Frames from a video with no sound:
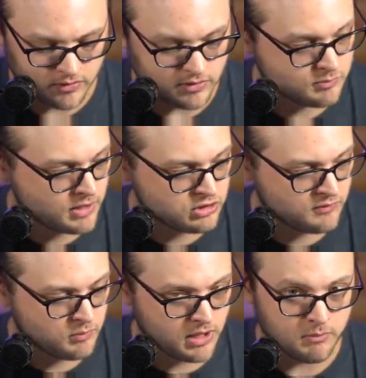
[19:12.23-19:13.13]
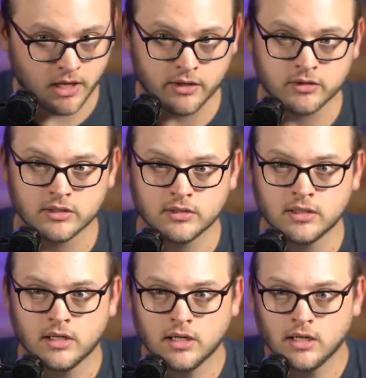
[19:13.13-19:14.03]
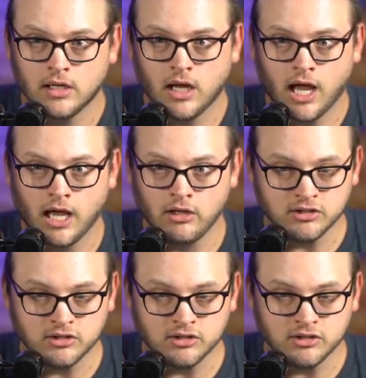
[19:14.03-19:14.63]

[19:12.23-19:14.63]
especially if you play modern. Looks